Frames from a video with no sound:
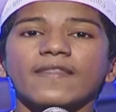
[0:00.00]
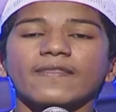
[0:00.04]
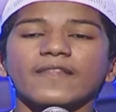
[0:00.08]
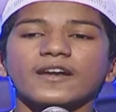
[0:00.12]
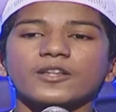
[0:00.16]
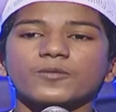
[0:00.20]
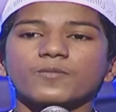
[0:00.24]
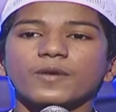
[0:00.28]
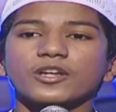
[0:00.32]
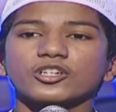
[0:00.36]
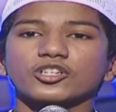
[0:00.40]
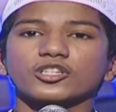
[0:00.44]
that
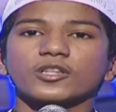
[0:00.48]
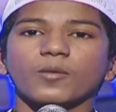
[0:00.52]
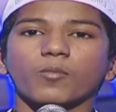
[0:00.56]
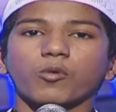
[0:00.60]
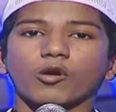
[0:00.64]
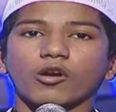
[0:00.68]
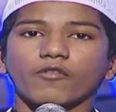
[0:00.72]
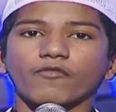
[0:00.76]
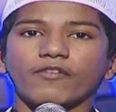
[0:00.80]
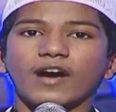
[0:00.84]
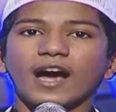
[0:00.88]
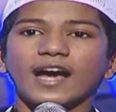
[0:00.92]
is mentioned in the
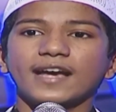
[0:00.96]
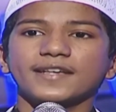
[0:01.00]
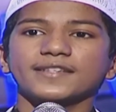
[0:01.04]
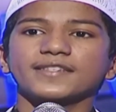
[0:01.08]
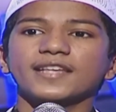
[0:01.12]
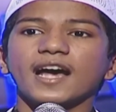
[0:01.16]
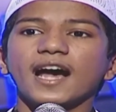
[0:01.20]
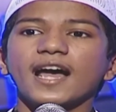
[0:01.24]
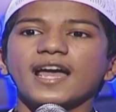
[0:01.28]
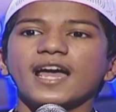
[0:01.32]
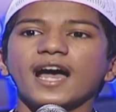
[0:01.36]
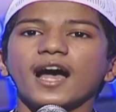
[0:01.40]
book of
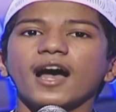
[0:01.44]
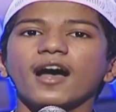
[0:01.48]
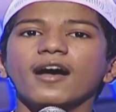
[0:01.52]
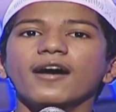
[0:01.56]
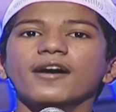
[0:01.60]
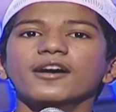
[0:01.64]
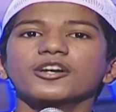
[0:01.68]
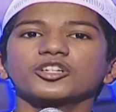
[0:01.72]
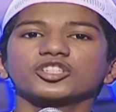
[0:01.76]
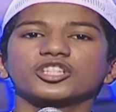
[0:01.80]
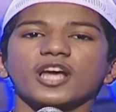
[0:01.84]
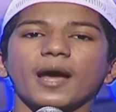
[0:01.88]
Isaiah,
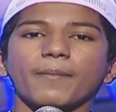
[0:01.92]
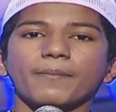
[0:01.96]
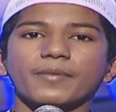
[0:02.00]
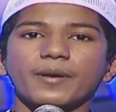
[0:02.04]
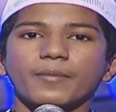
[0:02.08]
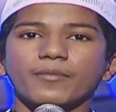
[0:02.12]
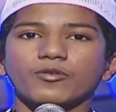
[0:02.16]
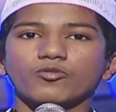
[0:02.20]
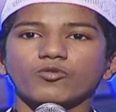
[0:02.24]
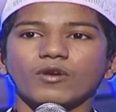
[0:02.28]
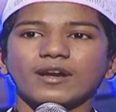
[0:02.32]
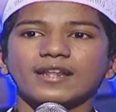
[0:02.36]
chapter
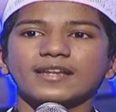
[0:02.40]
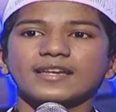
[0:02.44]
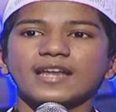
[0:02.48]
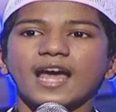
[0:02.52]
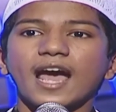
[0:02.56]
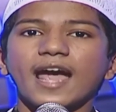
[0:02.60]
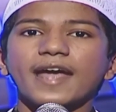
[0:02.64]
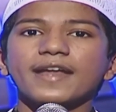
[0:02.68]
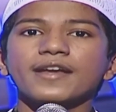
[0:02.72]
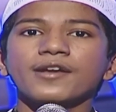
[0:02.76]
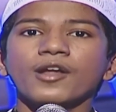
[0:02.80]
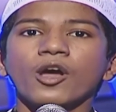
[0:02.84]
number
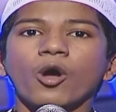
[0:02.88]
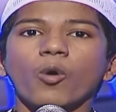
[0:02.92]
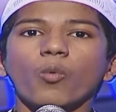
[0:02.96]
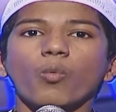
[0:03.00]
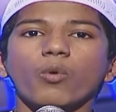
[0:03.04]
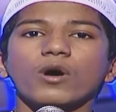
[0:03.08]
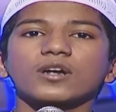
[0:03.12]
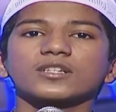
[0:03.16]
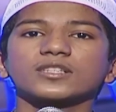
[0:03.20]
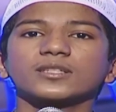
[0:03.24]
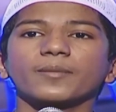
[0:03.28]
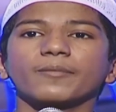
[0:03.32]
29,
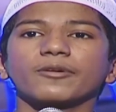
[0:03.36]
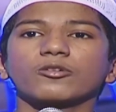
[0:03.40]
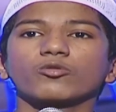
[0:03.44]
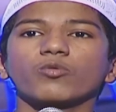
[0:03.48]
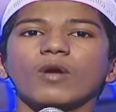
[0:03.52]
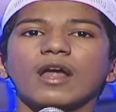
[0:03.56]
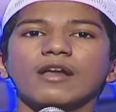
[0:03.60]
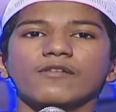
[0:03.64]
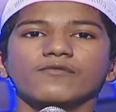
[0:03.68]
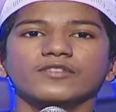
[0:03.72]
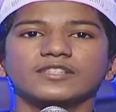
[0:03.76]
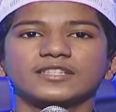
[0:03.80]
verse number
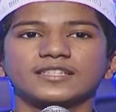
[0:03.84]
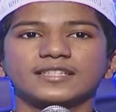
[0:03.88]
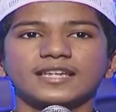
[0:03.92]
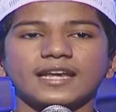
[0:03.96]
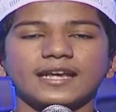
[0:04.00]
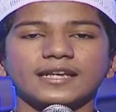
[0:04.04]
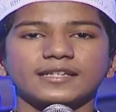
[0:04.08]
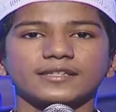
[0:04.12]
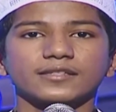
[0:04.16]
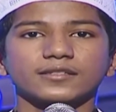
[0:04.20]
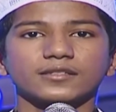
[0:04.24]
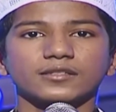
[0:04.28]
12, which
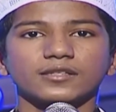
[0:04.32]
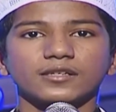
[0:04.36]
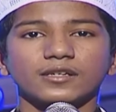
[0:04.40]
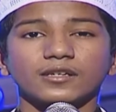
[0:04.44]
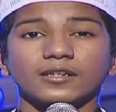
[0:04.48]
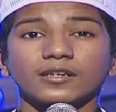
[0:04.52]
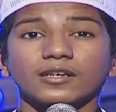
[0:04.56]
says,